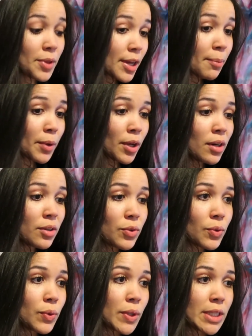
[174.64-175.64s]
What I'm gonna
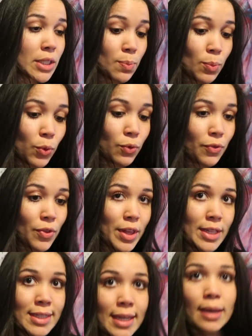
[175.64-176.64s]
do is move
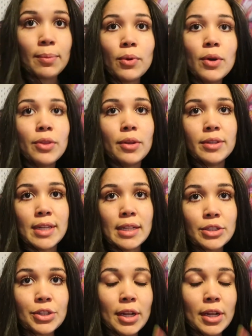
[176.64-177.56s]
the table in the center,